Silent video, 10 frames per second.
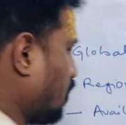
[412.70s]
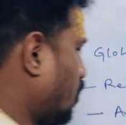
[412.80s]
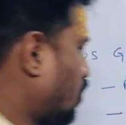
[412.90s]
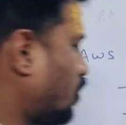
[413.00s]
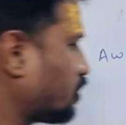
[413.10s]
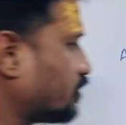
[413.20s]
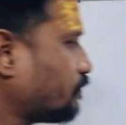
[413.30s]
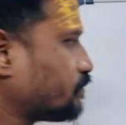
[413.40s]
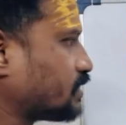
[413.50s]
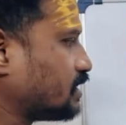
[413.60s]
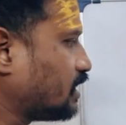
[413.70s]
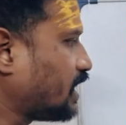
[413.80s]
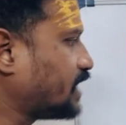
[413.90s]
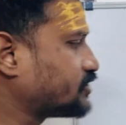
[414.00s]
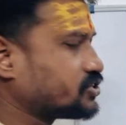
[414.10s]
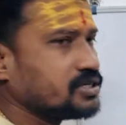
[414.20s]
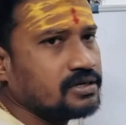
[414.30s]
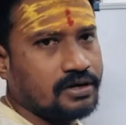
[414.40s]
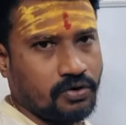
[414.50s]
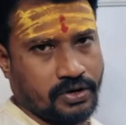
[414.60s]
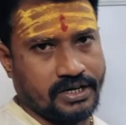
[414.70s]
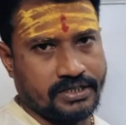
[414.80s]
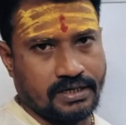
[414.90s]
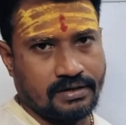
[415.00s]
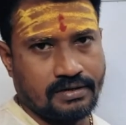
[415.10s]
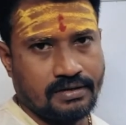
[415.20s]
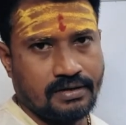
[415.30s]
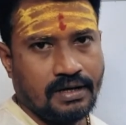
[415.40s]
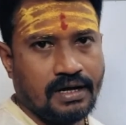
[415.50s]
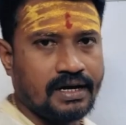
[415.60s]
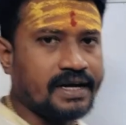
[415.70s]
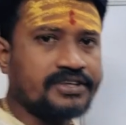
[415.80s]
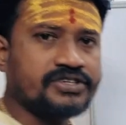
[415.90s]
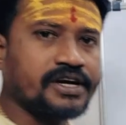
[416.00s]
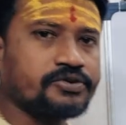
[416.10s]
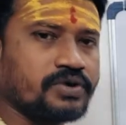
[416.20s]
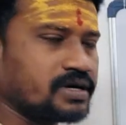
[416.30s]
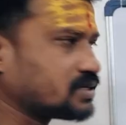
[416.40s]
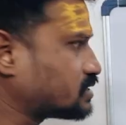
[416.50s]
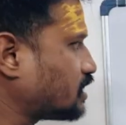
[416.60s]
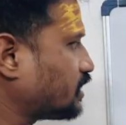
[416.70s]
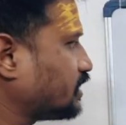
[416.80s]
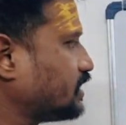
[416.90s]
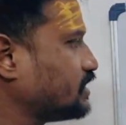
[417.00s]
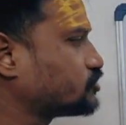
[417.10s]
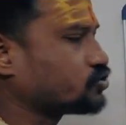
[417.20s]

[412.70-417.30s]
or edge location. Let us try to understand each